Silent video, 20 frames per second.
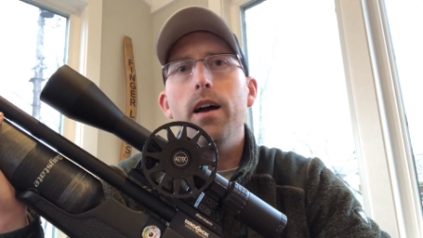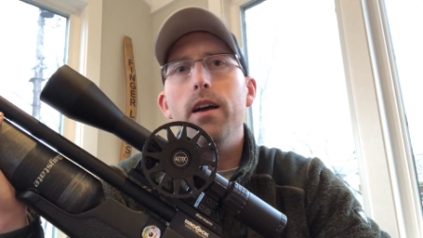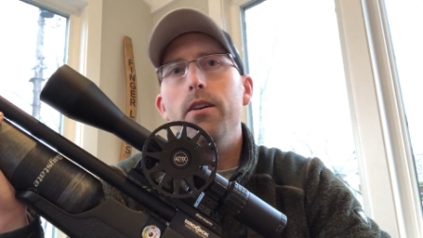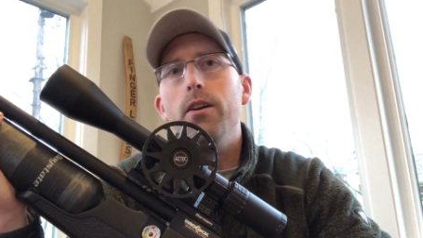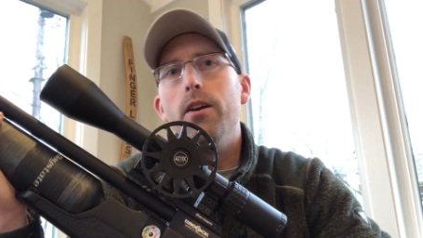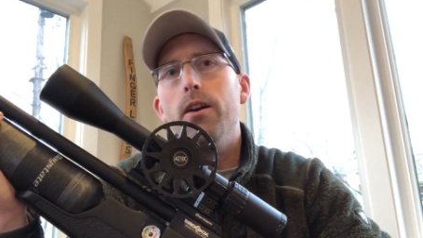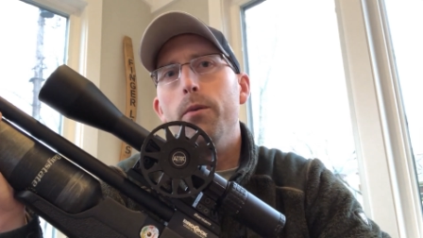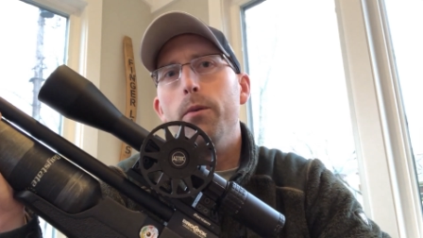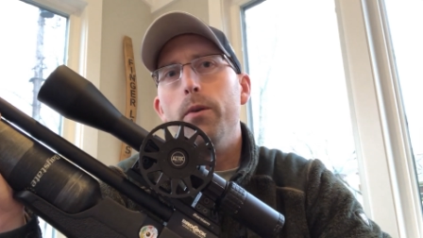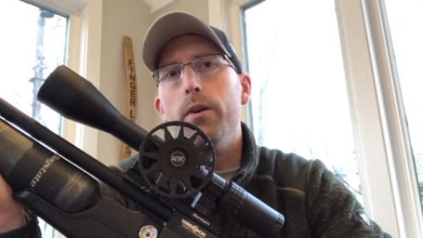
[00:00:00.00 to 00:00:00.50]
you
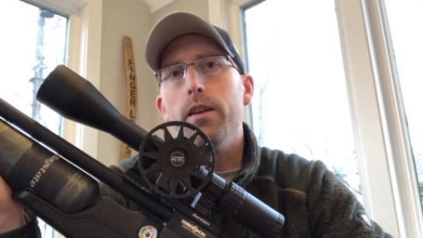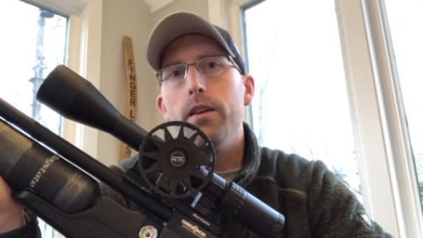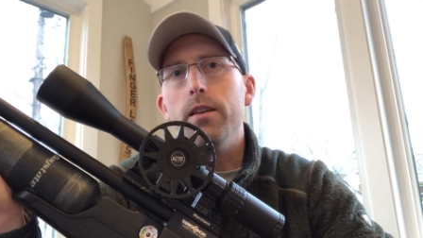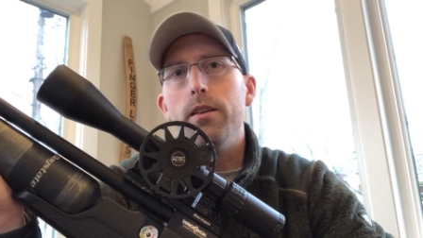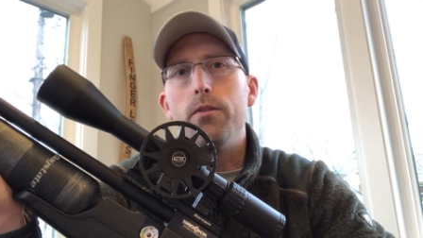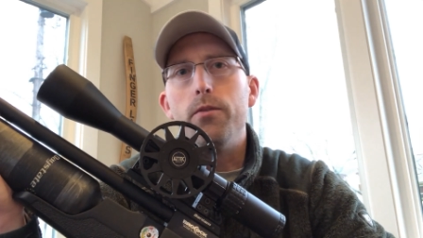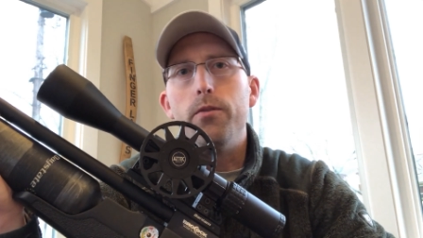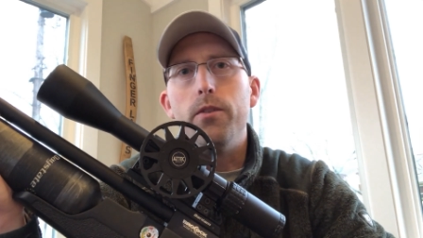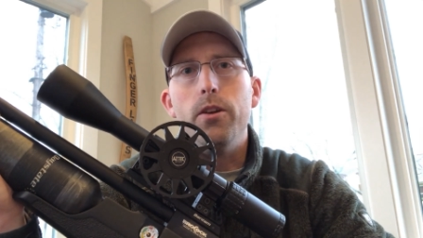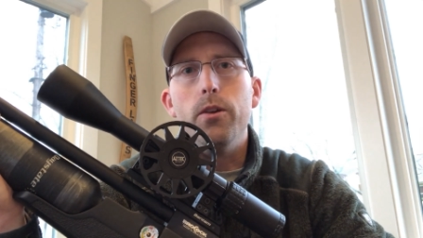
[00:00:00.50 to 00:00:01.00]
know, really
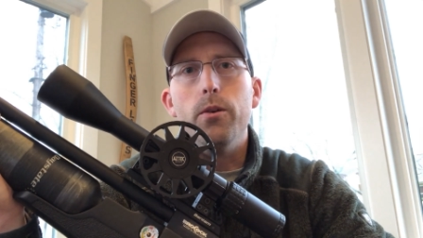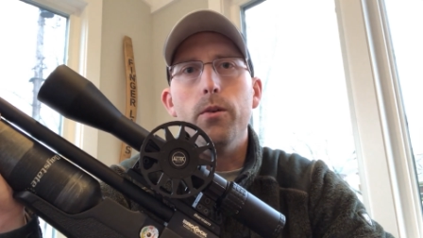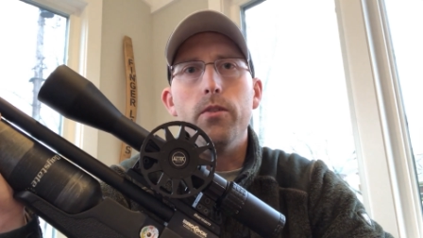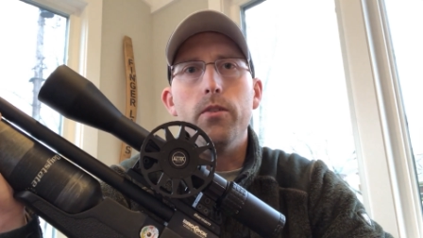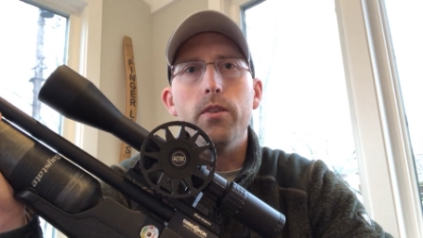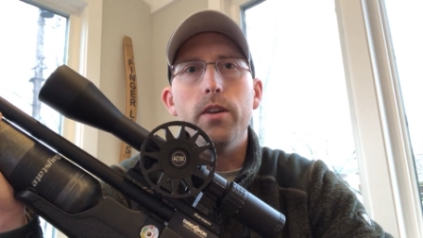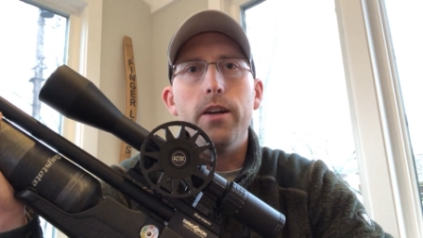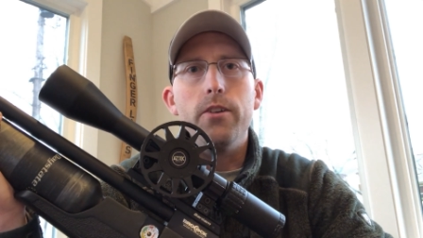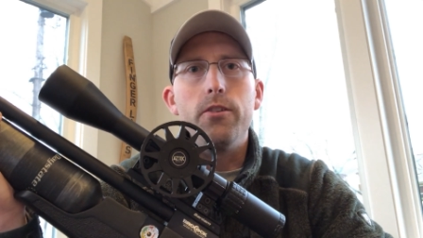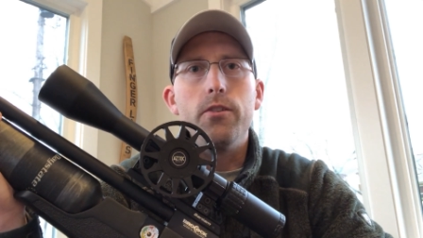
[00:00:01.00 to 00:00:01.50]
this video is
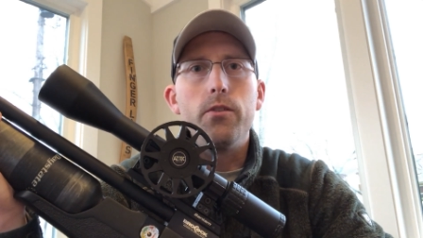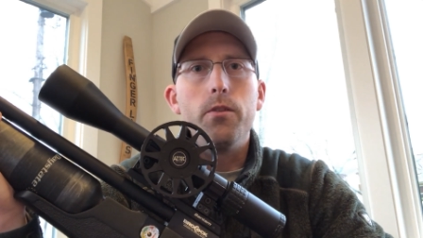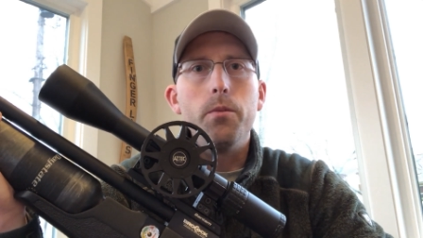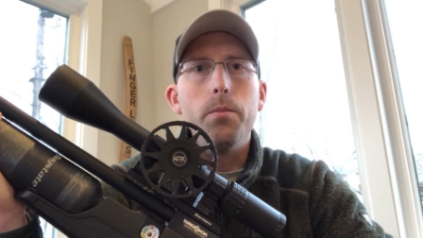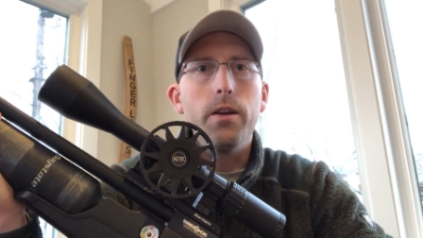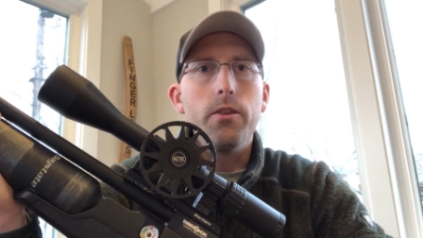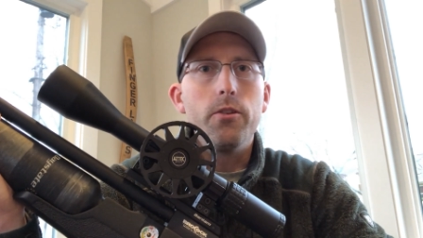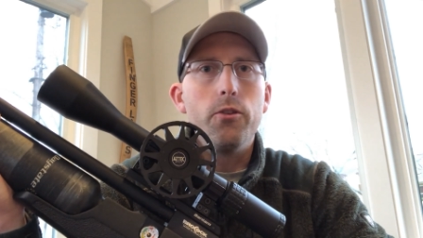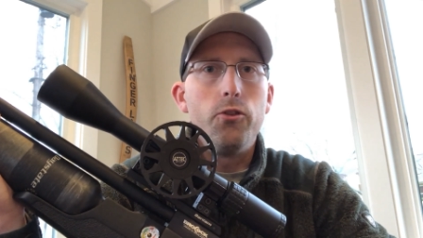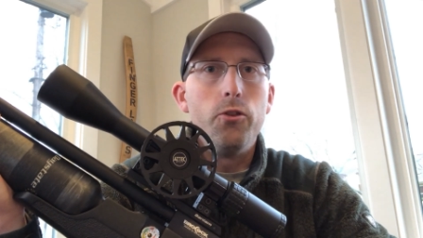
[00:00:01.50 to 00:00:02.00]
not just
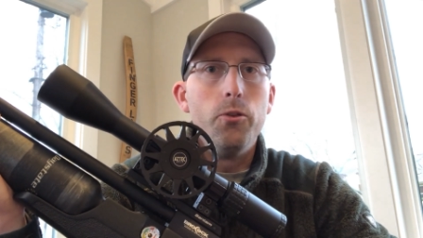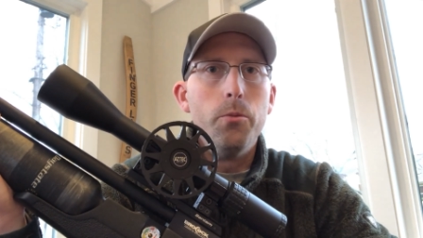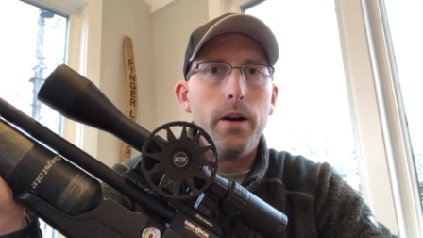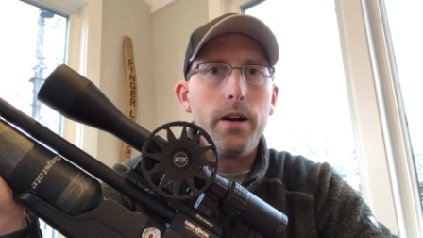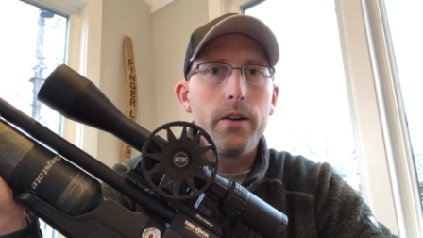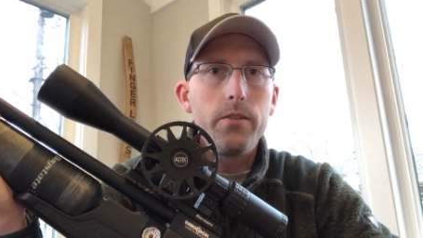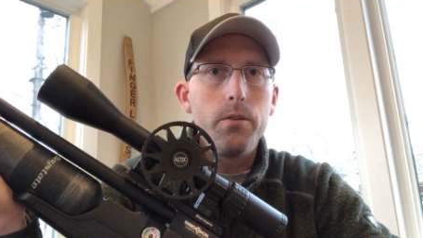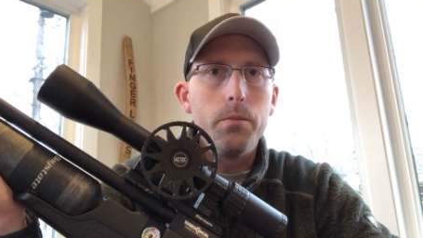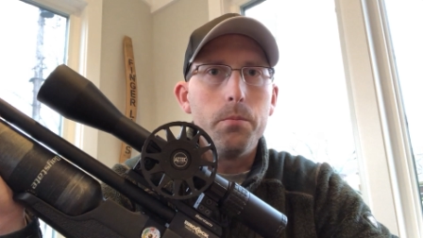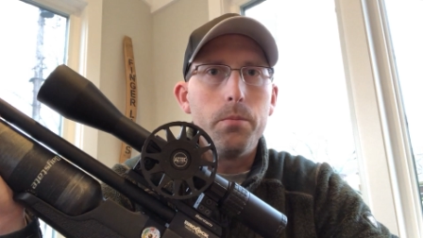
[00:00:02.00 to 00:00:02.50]
about the
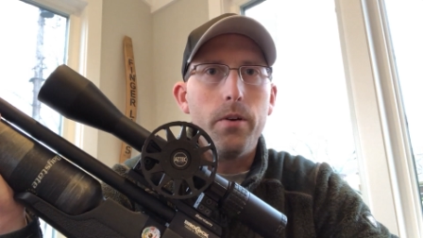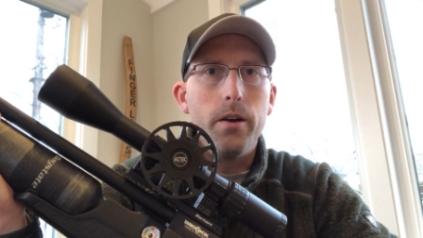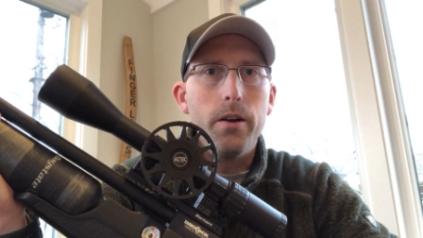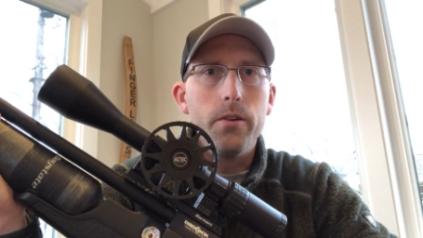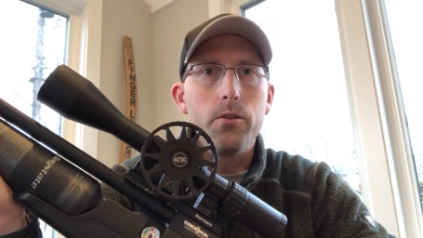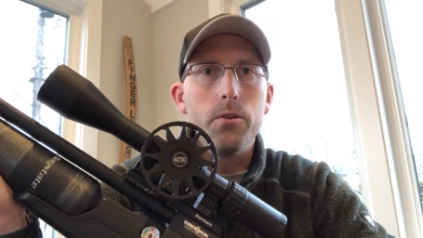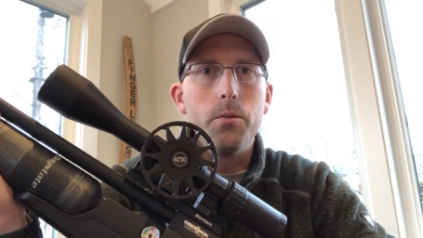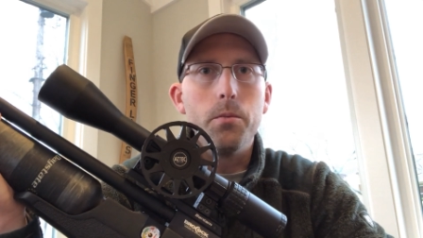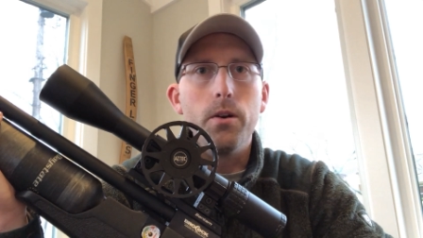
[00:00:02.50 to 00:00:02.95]
shoebox compressor,